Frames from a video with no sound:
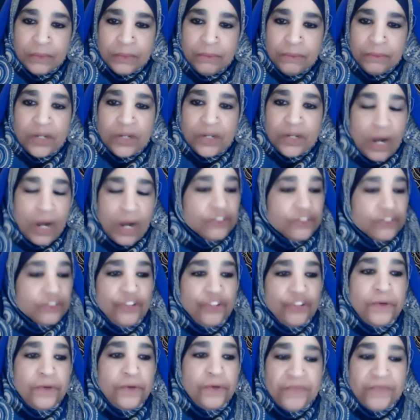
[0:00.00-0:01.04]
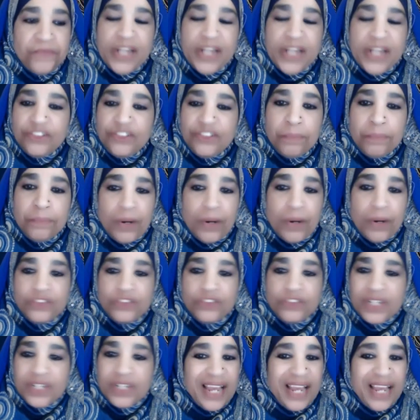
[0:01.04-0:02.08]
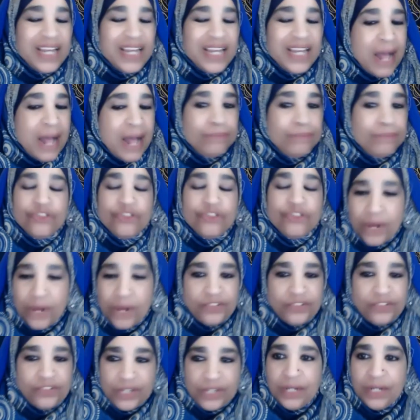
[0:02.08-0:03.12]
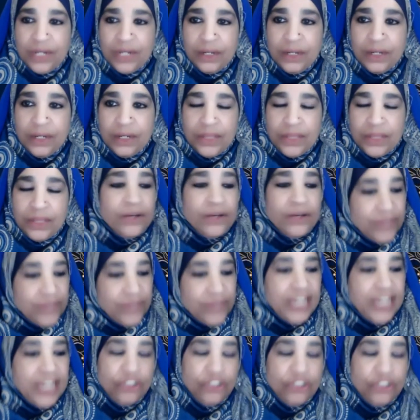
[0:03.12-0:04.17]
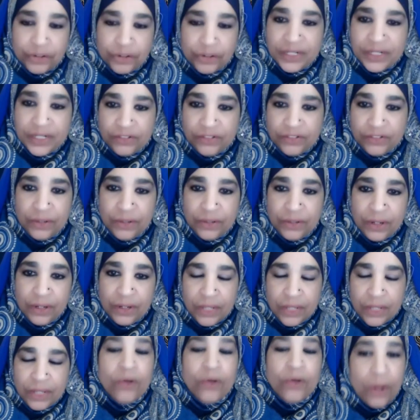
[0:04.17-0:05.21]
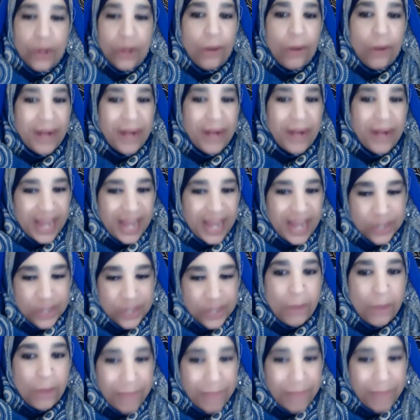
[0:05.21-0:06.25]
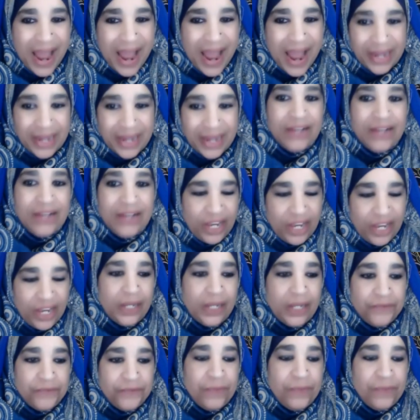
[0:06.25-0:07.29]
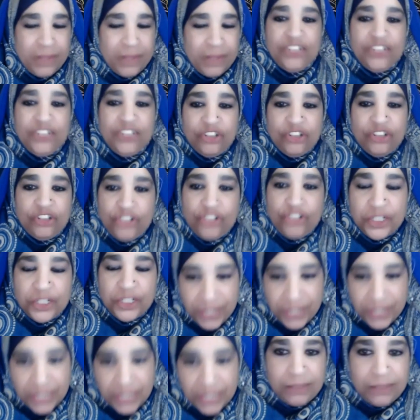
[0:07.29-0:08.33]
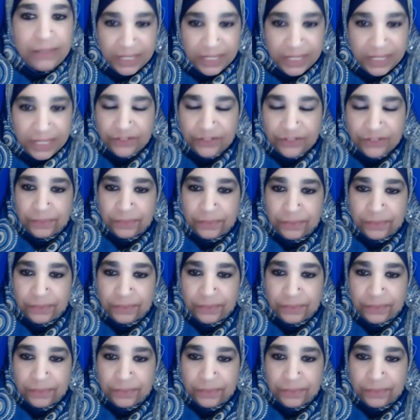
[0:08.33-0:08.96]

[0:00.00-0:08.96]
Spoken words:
because a two-faced person cannot be trusted. They're dangerous. They'll go behind your back and tell information to your enemies.